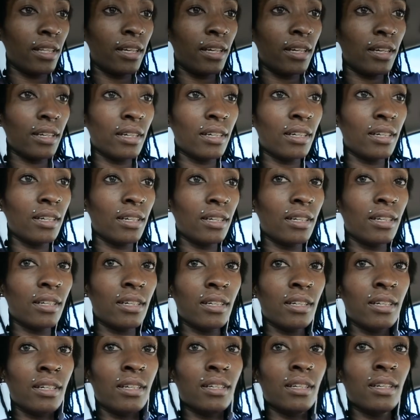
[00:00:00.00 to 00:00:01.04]
like
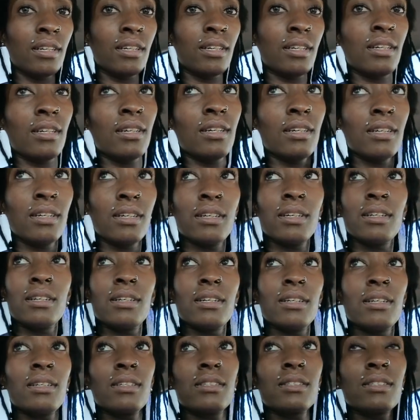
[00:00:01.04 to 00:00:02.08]

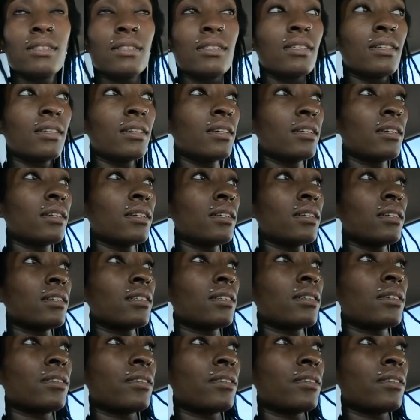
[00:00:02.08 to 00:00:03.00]
sitting on the